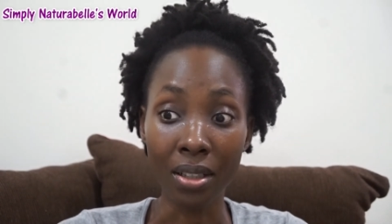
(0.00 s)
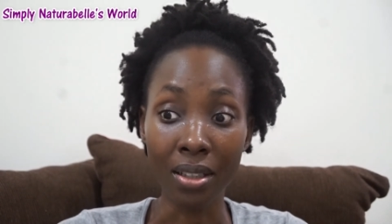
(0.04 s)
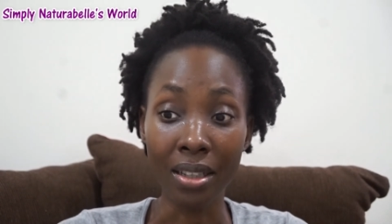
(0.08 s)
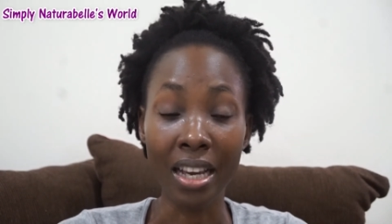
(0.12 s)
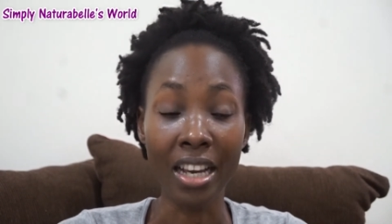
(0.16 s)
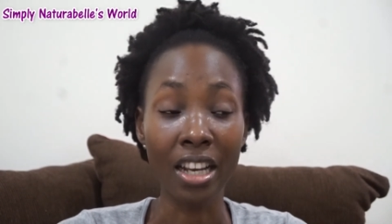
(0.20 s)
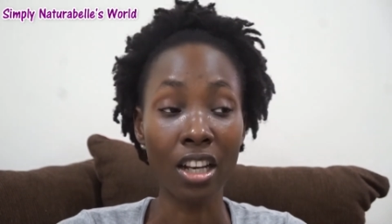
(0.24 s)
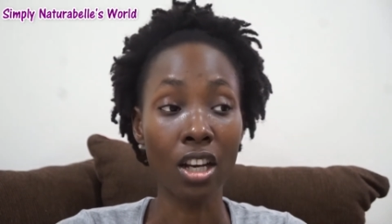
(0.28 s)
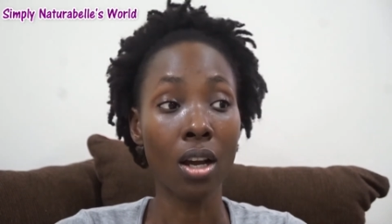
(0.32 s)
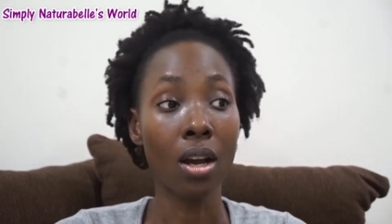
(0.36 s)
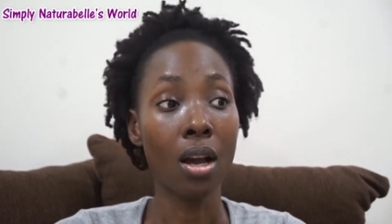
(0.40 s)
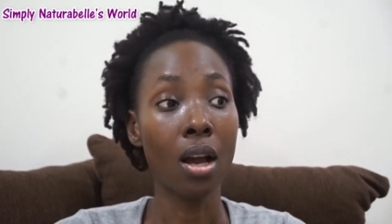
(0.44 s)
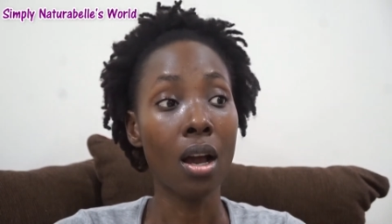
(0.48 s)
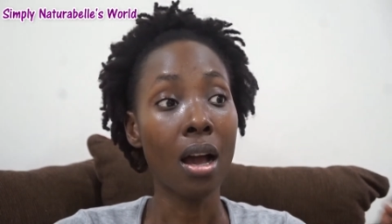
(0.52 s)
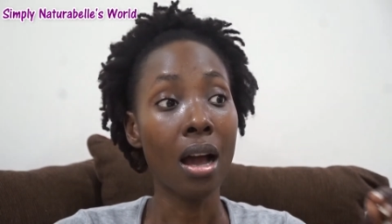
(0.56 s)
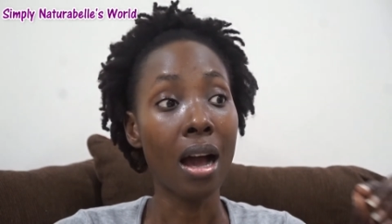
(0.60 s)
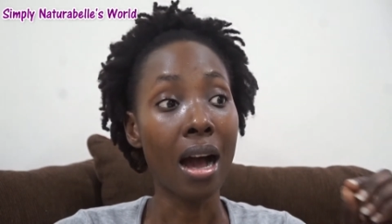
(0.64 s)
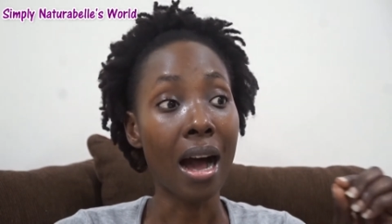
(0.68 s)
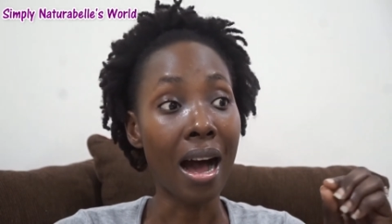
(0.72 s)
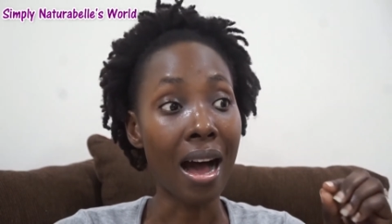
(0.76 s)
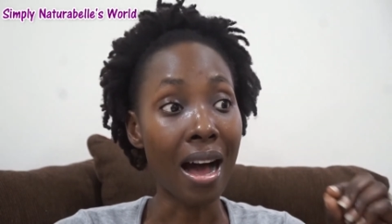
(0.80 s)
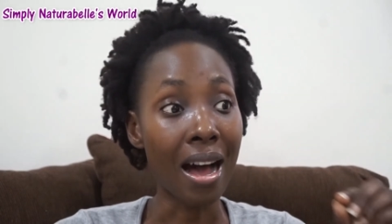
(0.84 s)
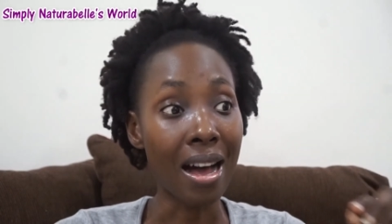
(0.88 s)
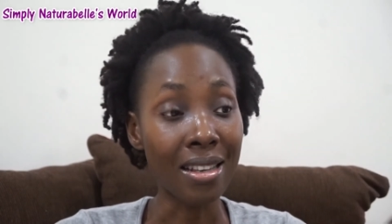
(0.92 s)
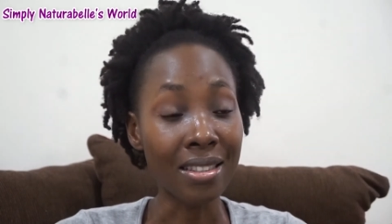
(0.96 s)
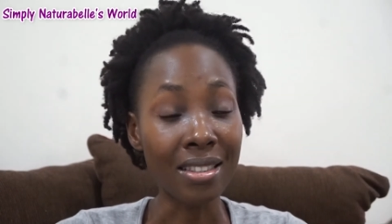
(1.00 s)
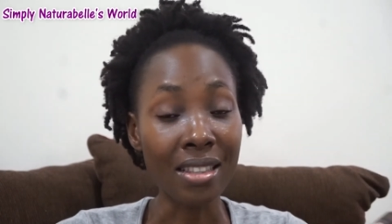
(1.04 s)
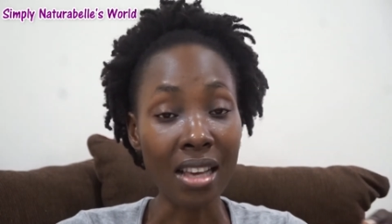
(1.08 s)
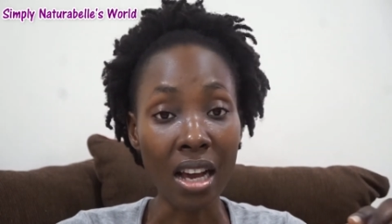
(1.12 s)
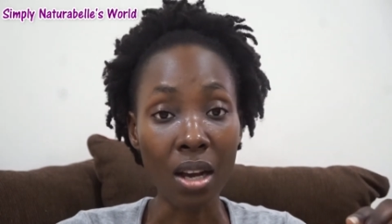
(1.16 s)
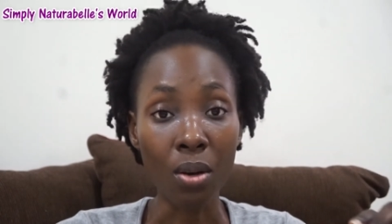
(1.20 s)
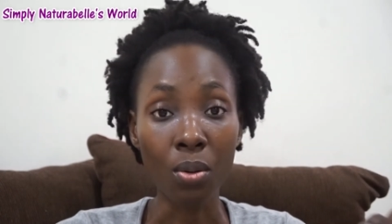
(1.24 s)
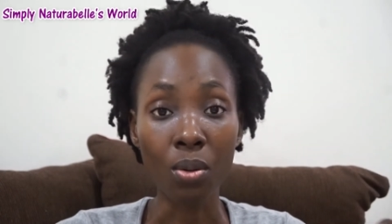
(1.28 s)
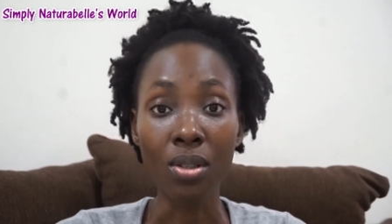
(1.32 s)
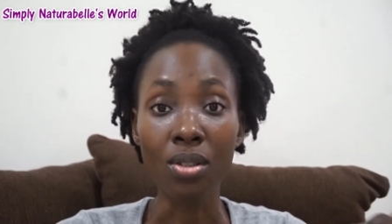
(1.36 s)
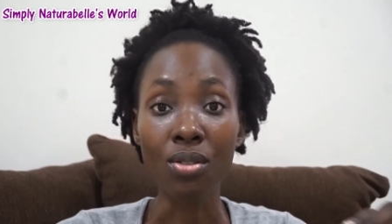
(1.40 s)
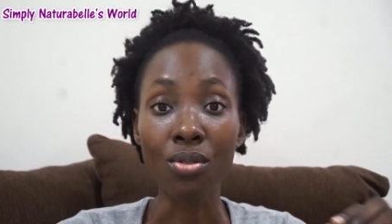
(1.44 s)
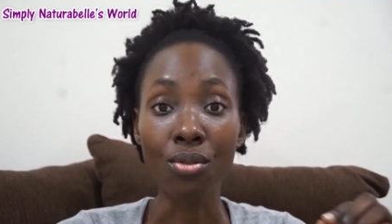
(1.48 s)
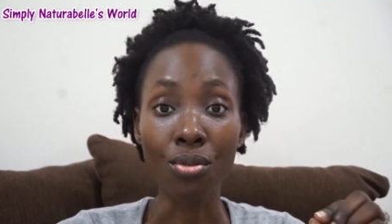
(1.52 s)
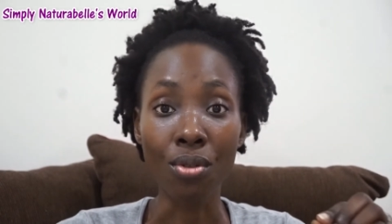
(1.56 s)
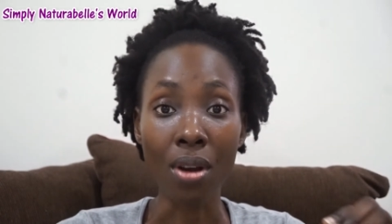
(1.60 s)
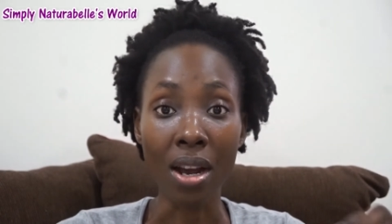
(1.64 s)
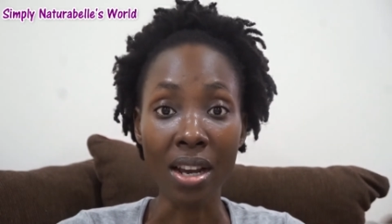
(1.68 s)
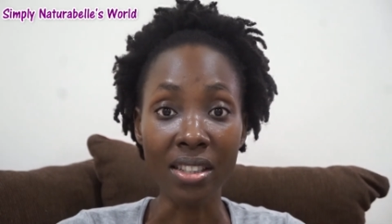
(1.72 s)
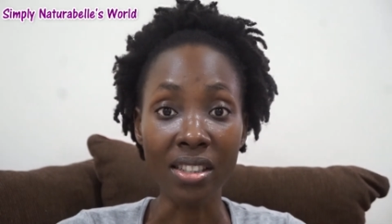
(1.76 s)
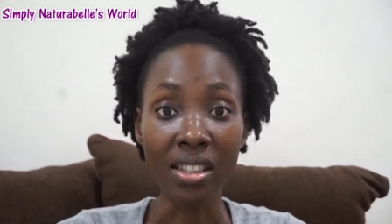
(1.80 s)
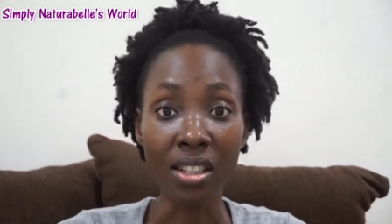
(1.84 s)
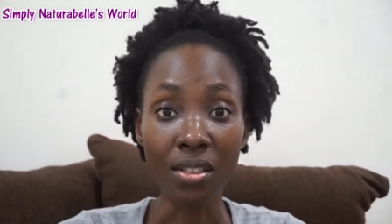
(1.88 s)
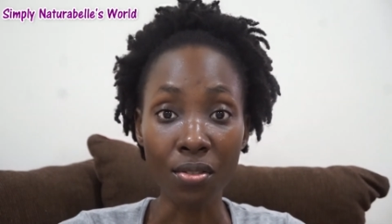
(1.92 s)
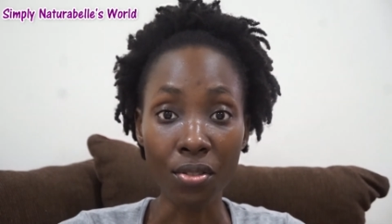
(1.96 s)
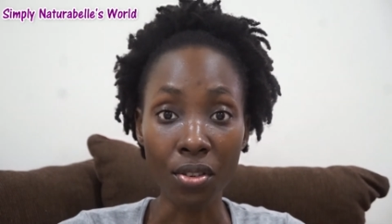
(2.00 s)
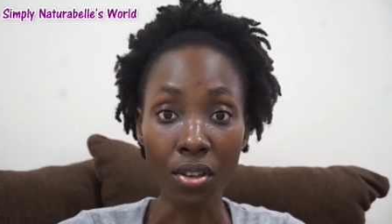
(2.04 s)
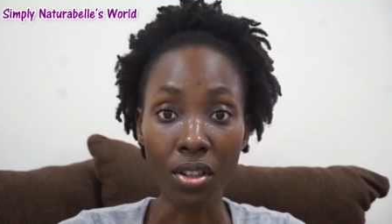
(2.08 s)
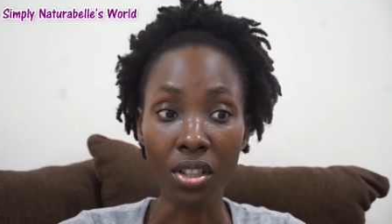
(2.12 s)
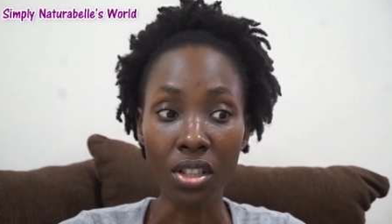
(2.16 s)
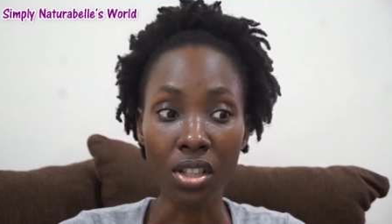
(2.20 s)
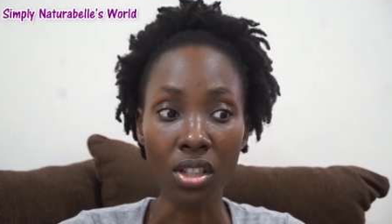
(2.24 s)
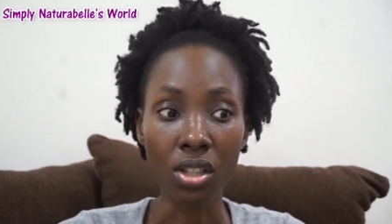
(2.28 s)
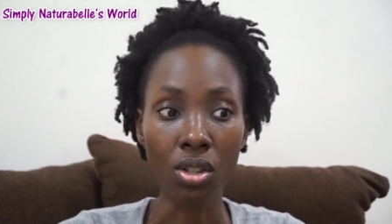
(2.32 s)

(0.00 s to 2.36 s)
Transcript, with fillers: Like as I was right in front of the